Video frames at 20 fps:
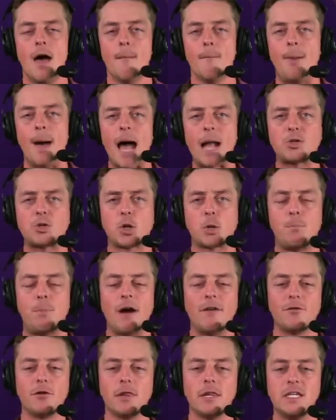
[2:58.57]
Patrick
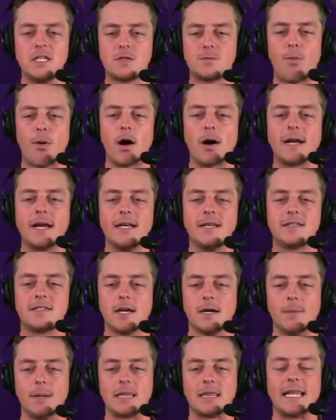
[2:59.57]
Beverley sparking
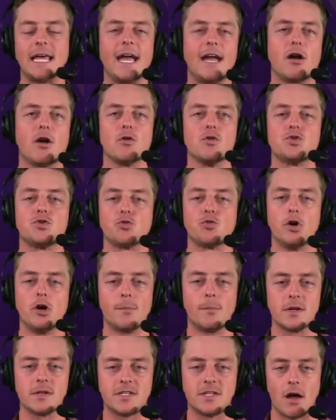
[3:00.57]
some Lakers
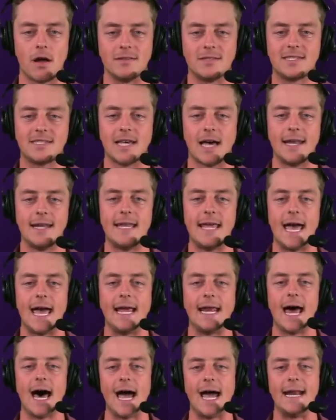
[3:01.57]
rumors on
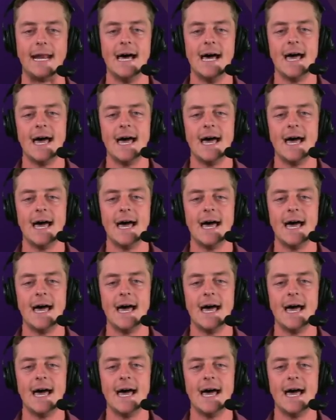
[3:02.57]
Sunday night